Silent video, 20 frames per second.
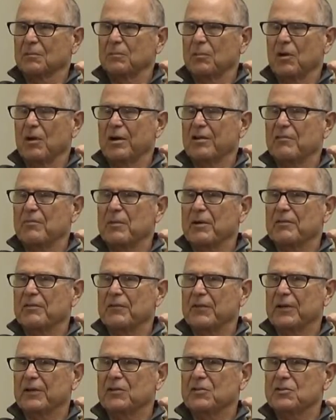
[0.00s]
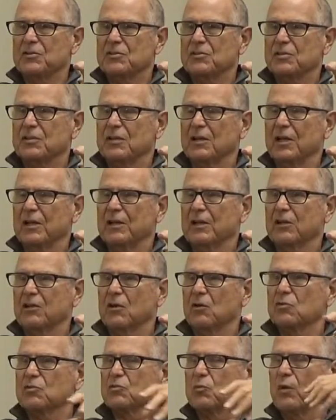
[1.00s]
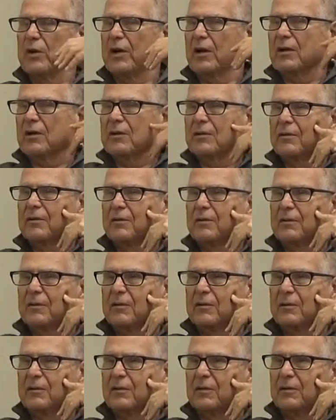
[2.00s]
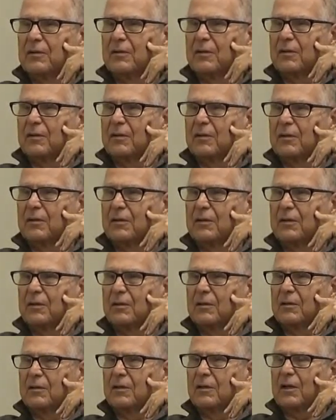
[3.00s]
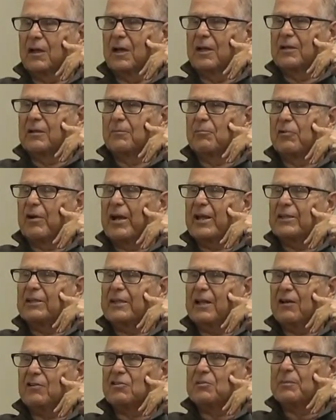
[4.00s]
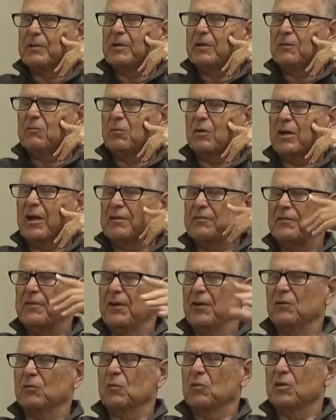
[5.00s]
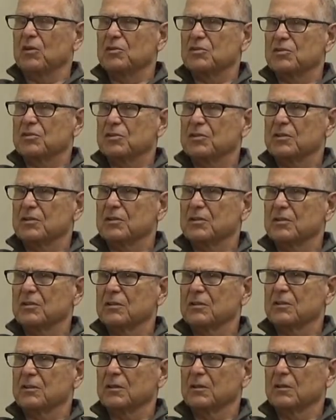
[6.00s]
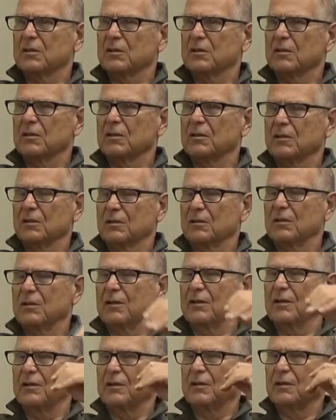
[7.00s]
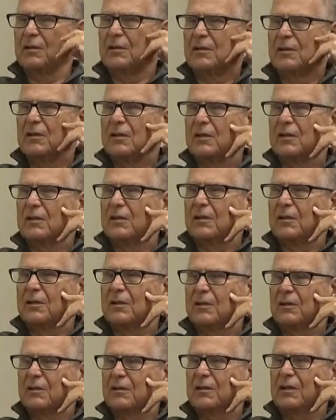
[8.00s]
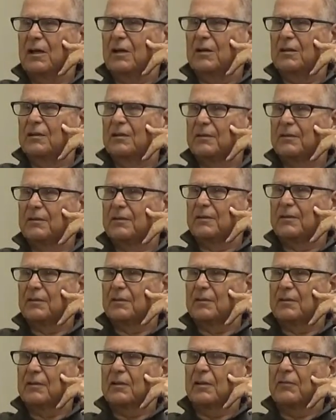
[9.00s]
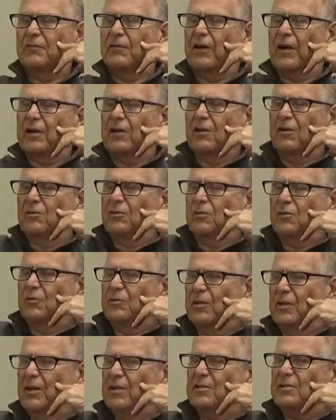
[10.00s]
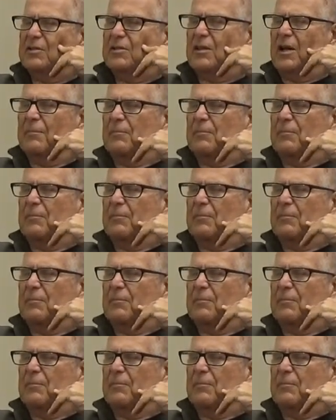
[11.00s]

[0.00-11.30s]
part of my fingers, and it goes where? To your brain. And the brain tells me what I felt was? A table, or yeah. like what you yeah. felt a couple If I go do this,